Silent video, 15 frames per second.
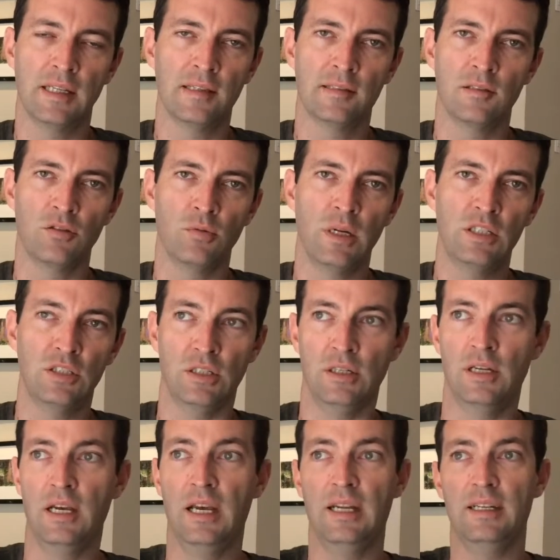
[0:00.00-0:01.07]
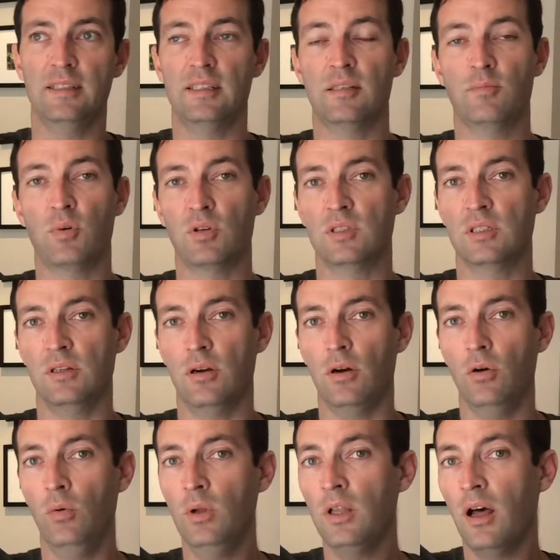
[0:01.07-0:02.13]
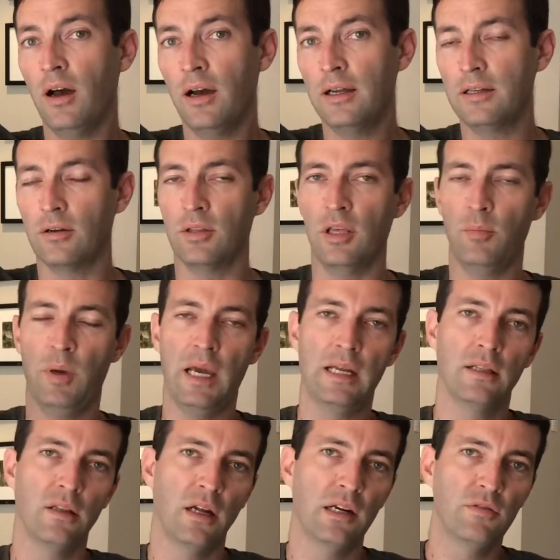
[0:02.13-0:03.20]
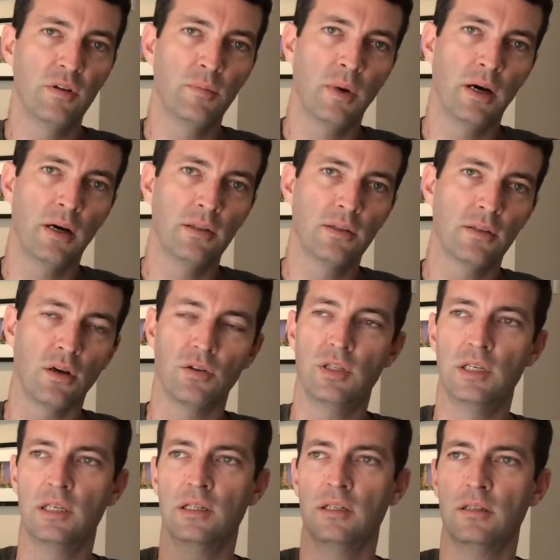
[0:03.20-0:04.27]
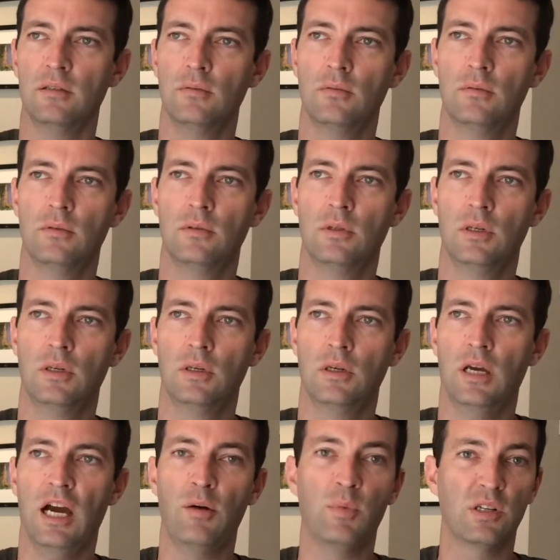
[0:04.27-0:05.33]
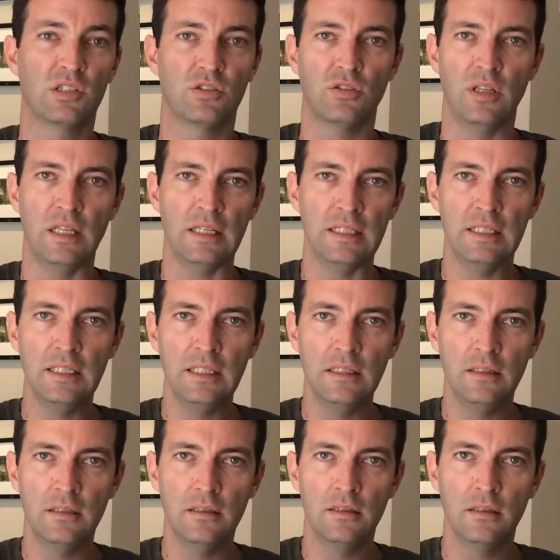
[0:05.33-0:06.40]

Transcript: consideration. Does this person owe a lot? Are they paying a lot every month? Are they gonna? How much do they need?